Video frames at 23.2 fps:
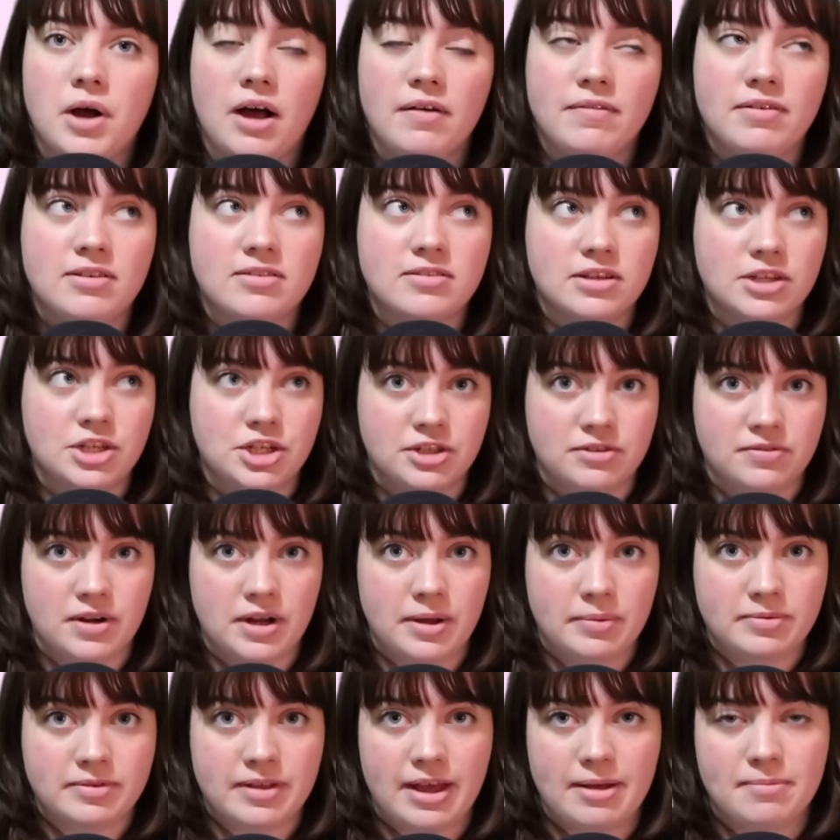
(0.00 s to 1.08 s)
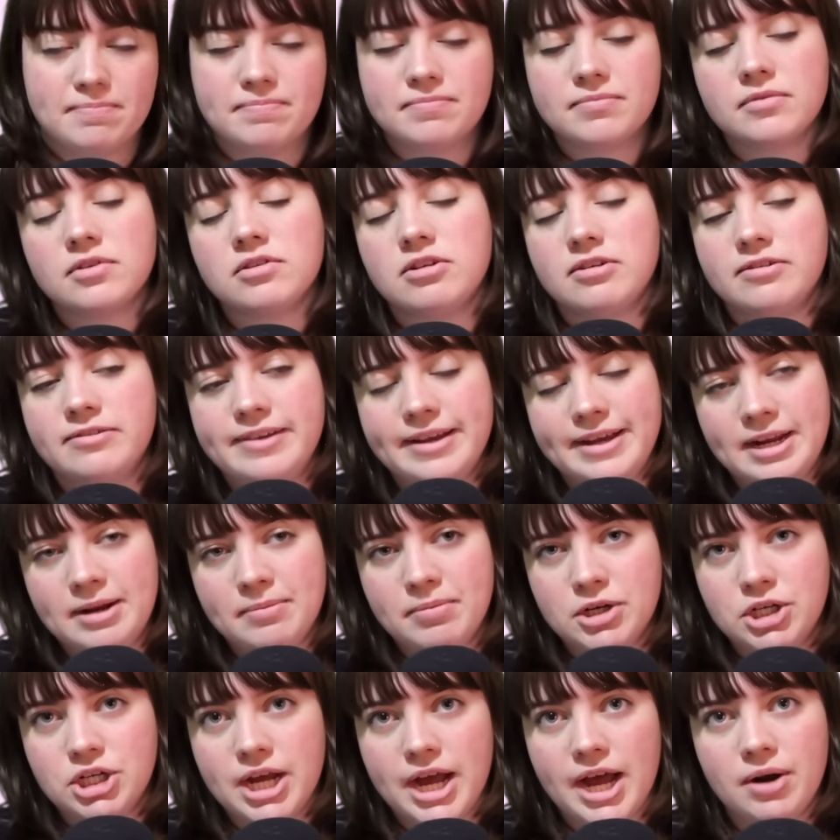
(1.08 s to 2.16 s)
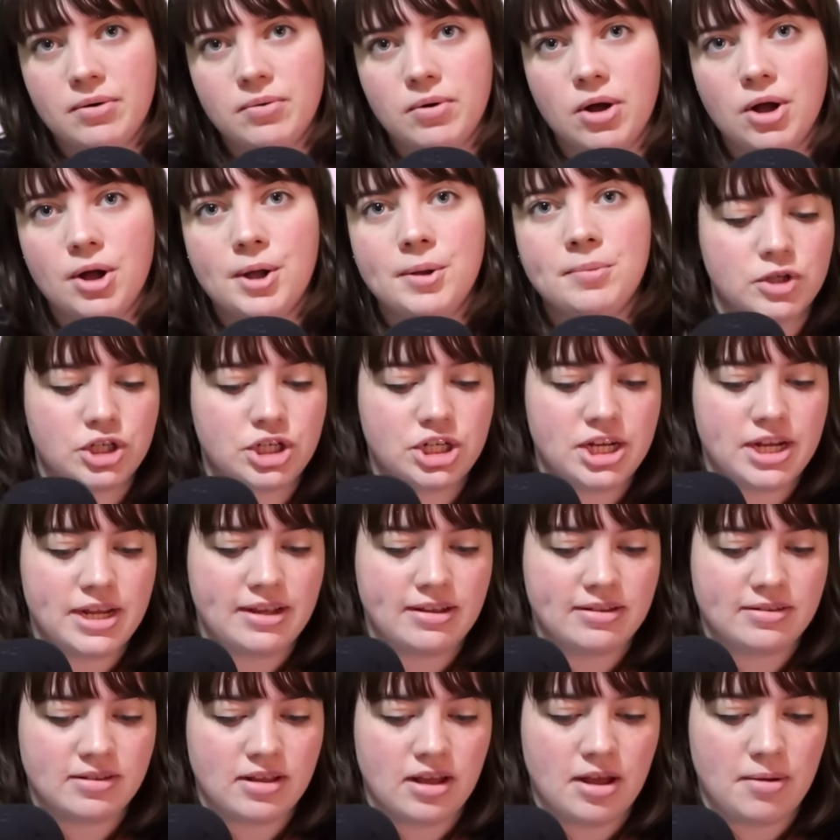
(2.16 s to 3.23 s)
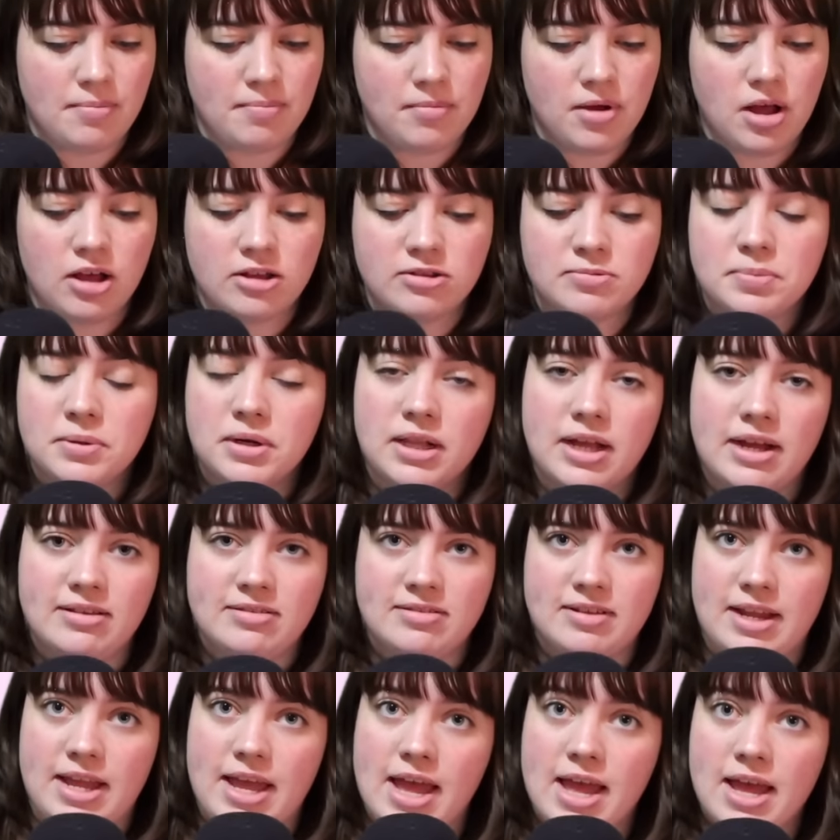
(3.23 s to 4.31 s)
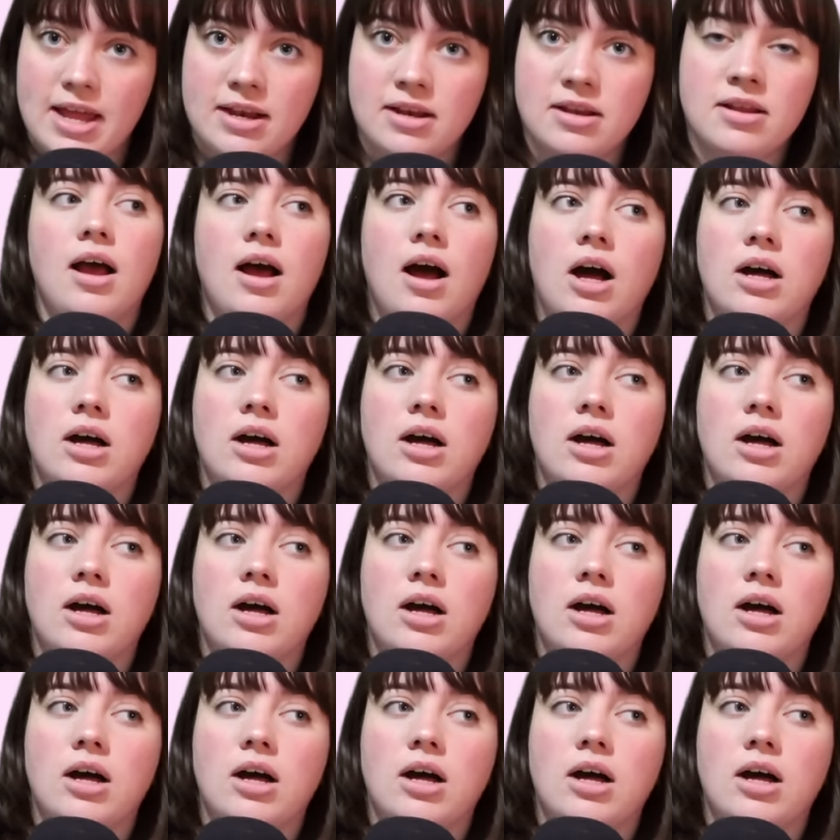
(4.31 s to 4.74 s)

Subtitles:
obviously, she's very upset. Starts taking a bunch of Adderall. She's hospitalized again.